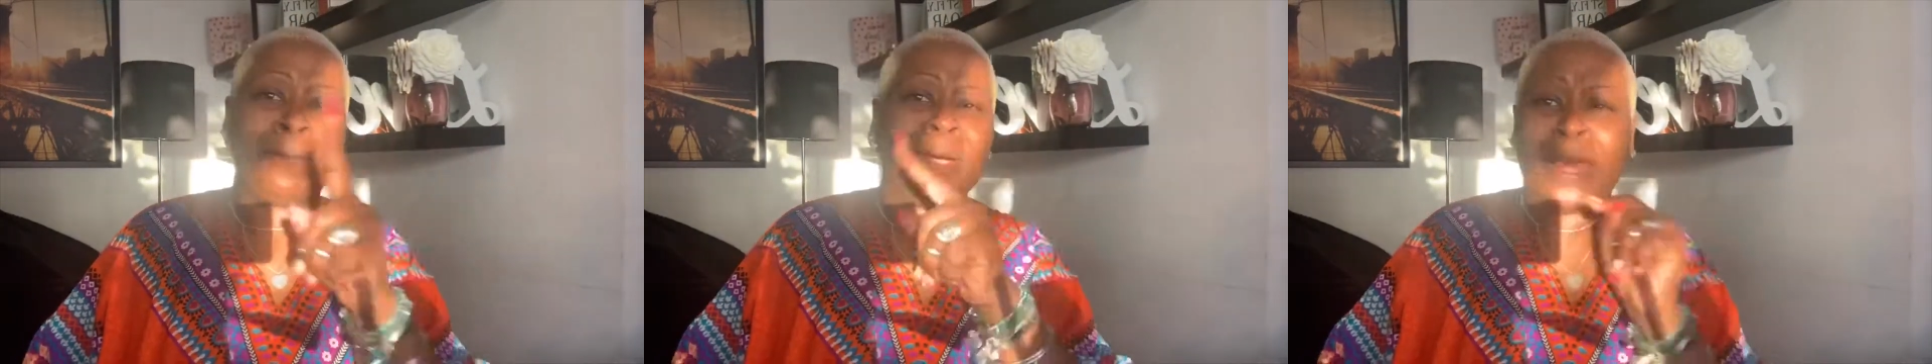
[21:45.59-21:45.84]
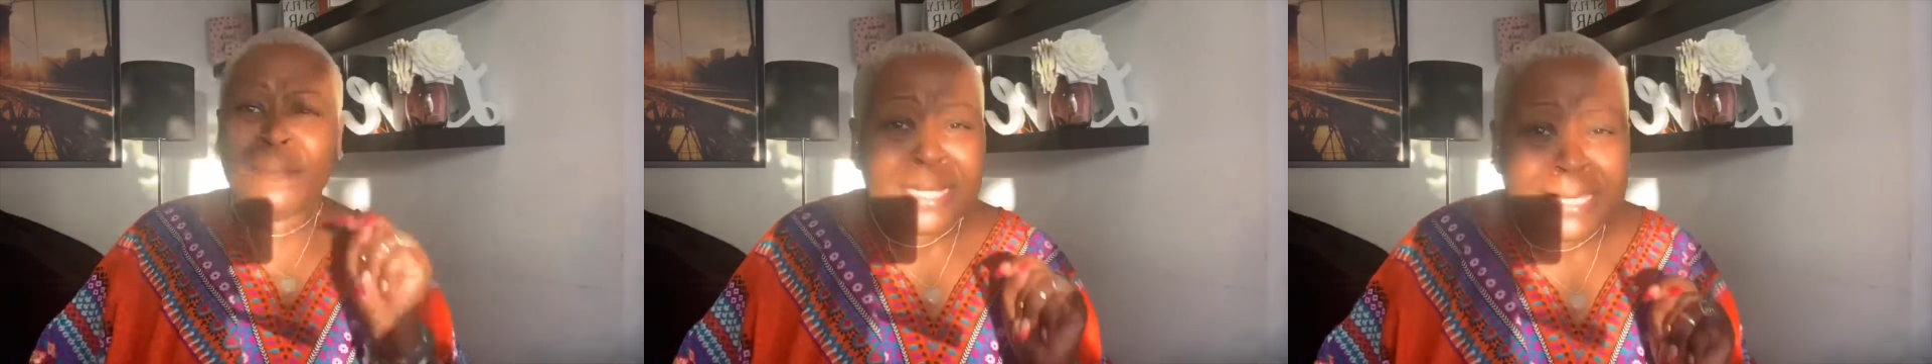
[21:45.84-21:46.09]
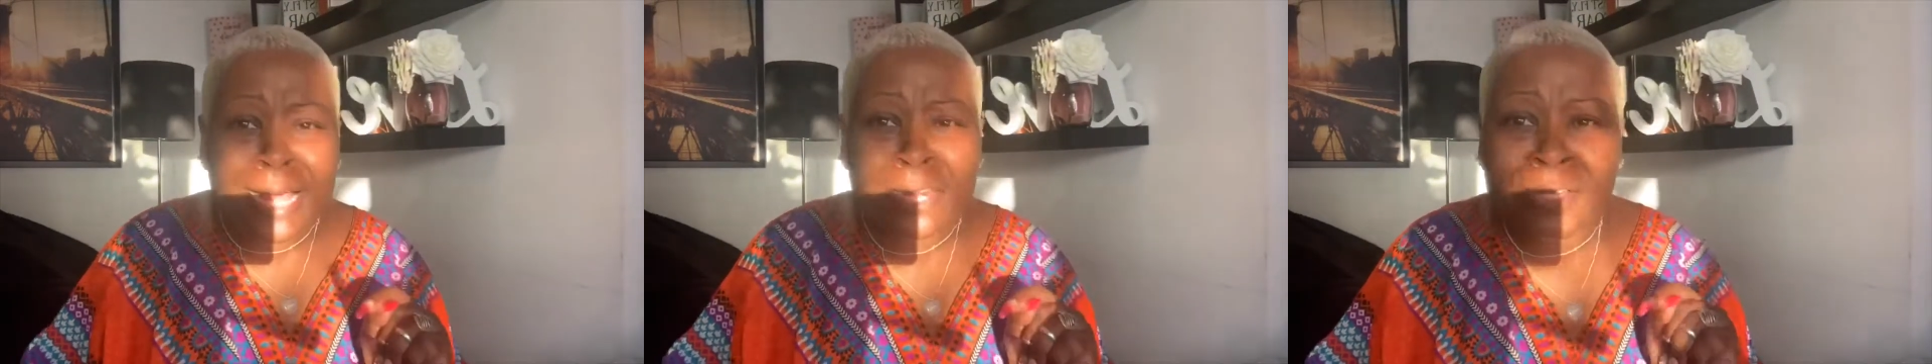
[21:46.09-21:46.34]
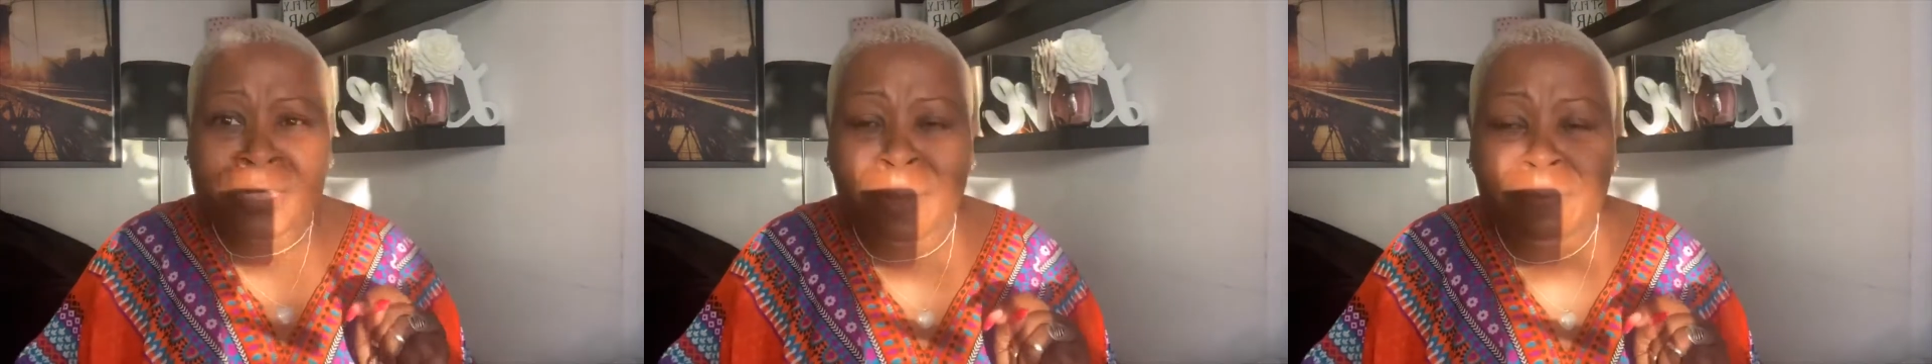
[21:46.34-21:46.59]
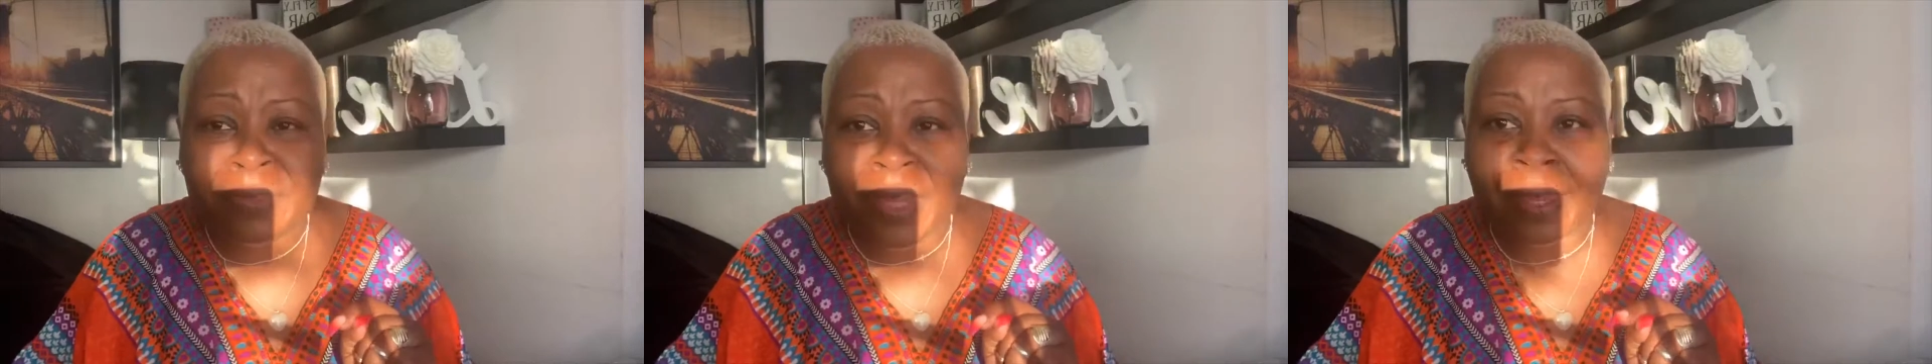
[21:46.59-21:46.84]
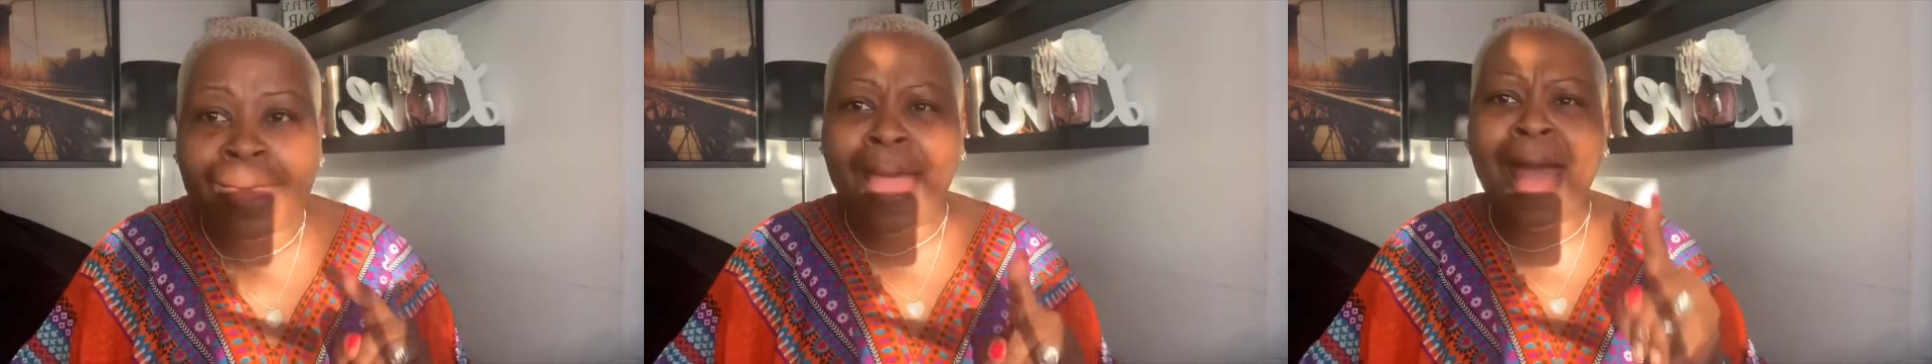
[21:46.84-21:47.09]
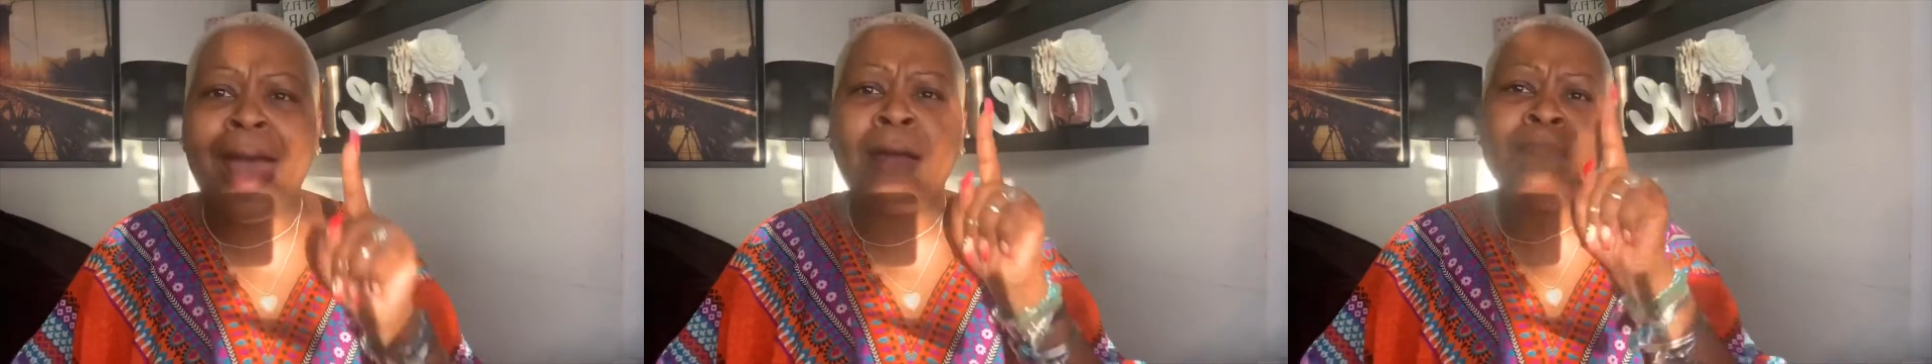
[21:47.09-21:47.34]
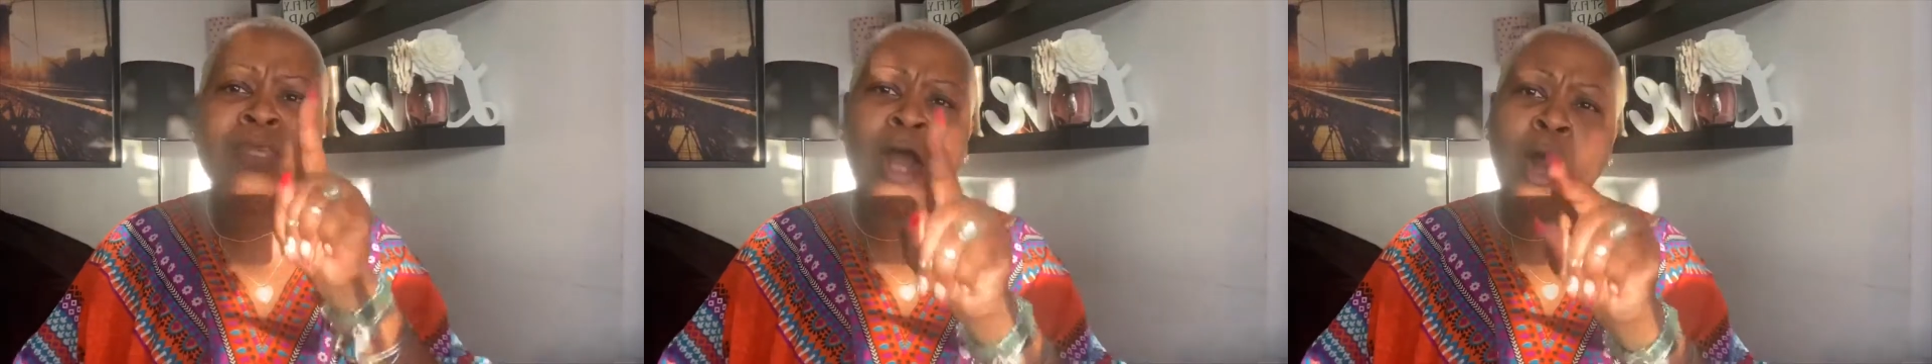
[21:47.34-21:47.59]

But let me tell you something I'm the